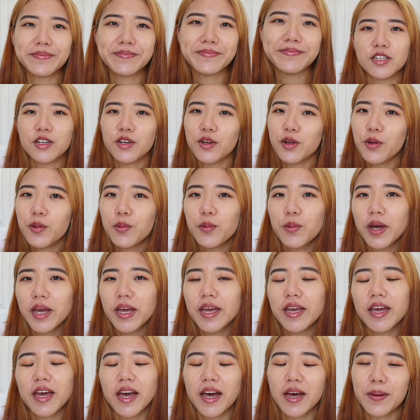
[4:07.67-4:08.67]
In no
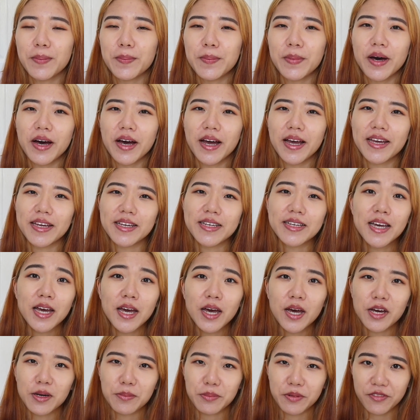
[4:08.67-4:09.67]
way am I a